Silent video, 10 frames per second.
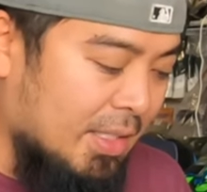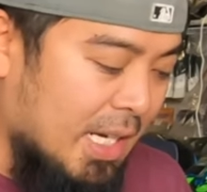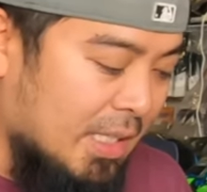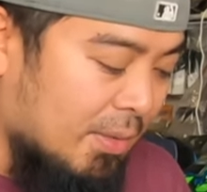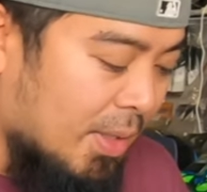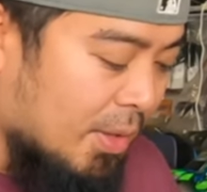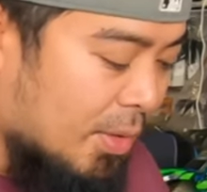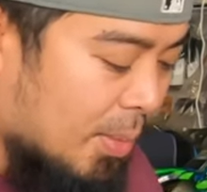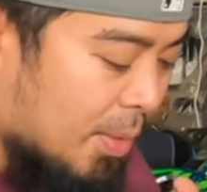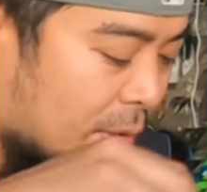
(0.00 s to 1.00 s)
Chassis
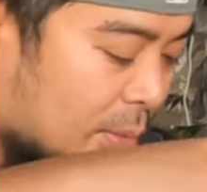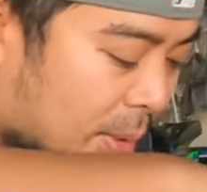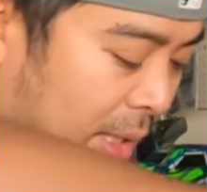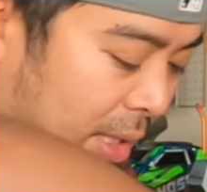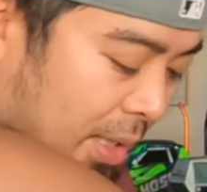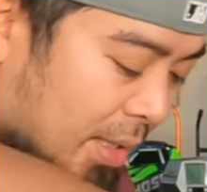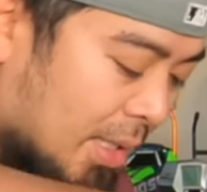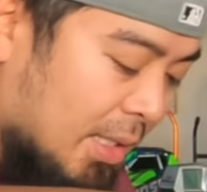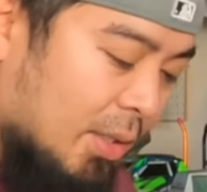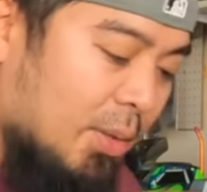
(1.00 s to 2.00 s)
rails. Super sweet.
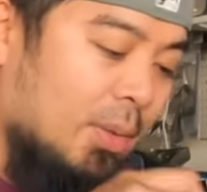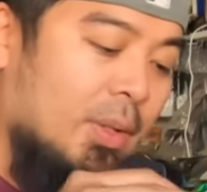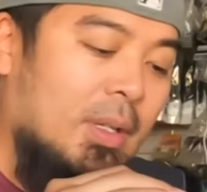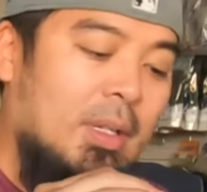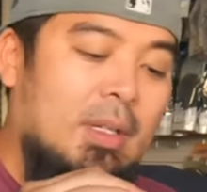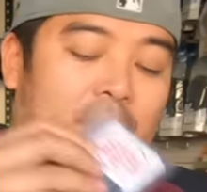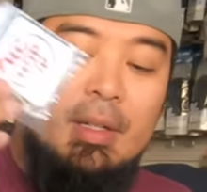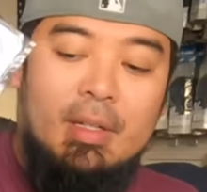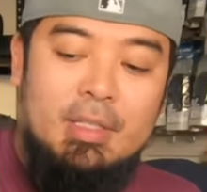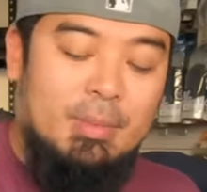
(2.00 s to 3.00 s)
That's cool.
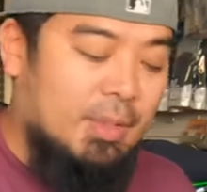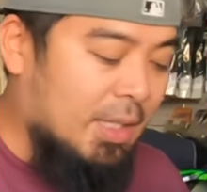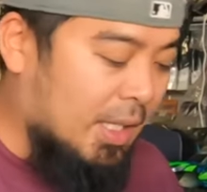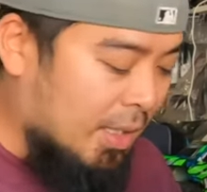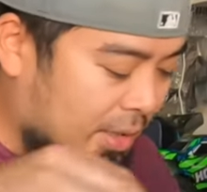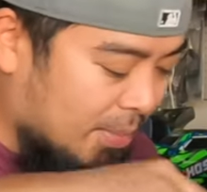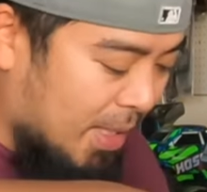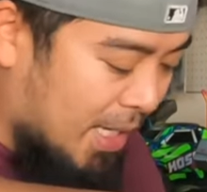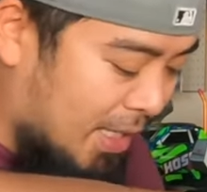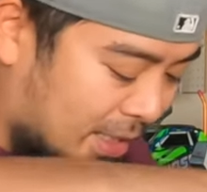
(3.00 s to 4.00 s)
Some stickers.
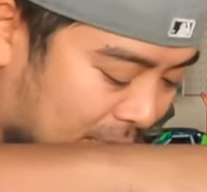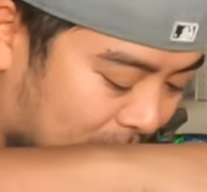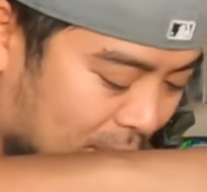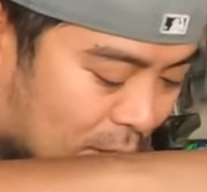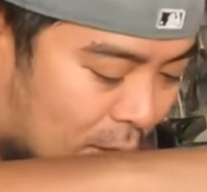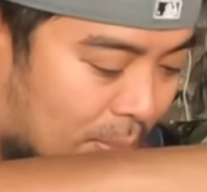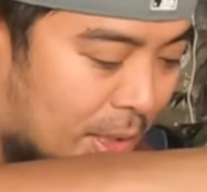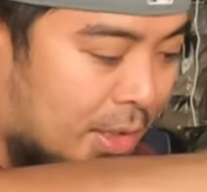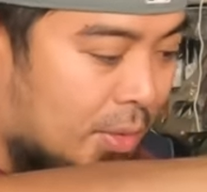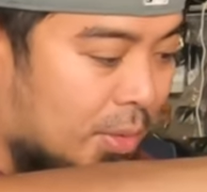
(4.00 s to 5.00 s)
Man, he sent me a whole
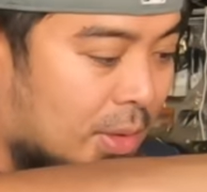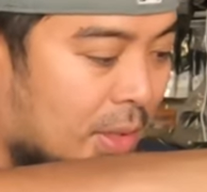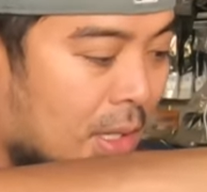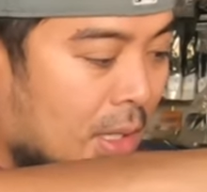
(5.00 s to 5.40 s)
bunch of cool stuff.